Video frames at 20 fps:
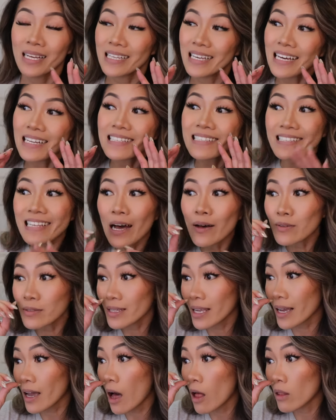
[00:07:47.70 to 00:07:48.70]
it sounds
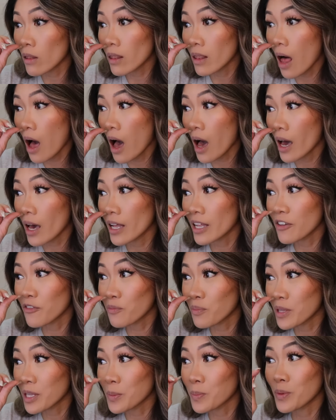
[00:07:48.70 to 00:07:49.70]
like a lot
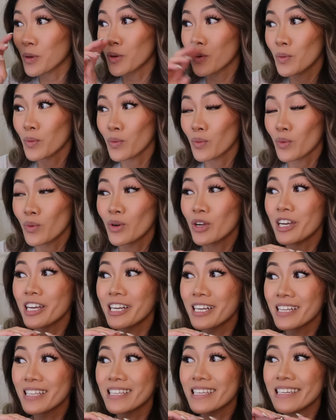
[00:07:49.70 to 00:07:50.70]
of people
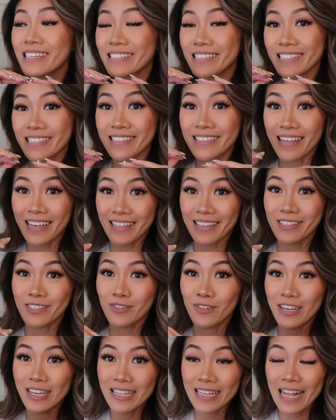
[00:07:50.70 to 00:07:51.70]
really dislike
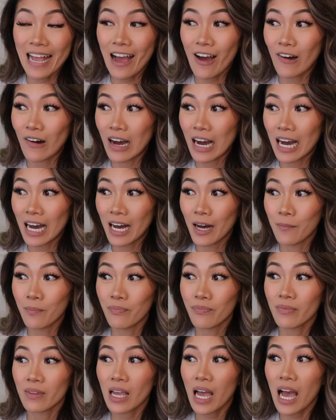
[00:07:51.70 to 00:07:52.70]
this right now.
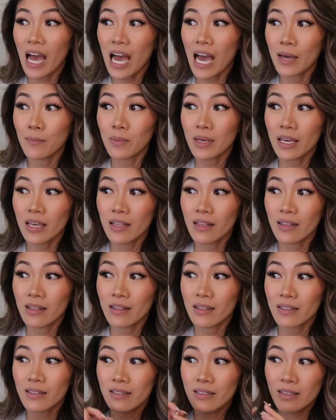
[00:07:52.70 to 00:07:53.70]
Um, I
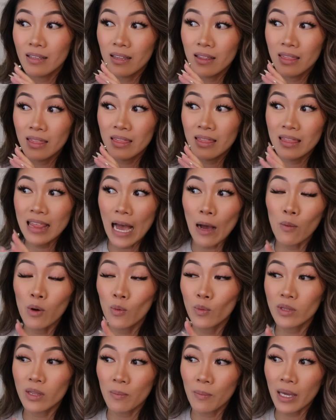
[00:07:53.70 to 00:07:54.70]
mean, that
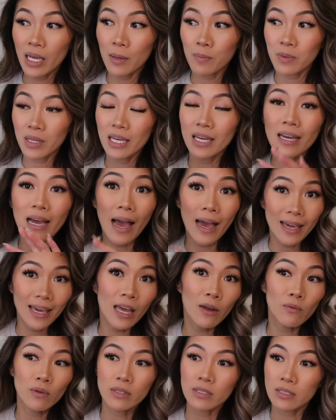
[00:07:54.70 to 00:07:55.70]
one with the makeup thing, I
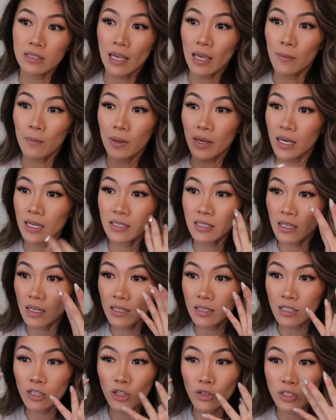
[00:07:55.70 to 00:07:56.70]
can't really say because
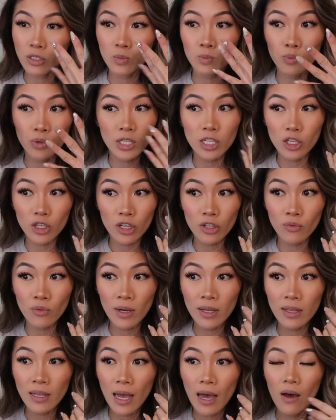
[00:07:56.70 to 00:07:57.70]
it looks pretty good
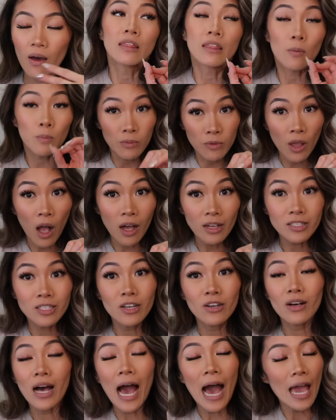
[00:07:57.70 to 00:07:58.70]
right now. The
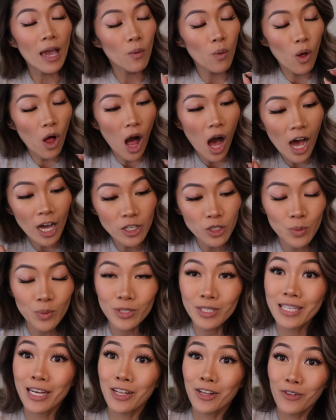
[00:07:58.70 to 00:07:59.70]
nozzle, I will one hundred
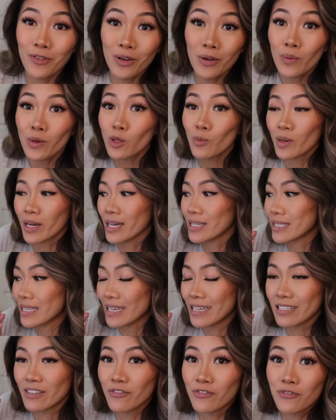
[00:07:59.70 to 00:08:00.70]
percent agree with, because
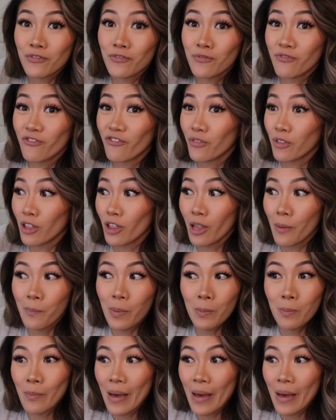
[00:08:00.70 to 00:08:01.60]
it is flippin'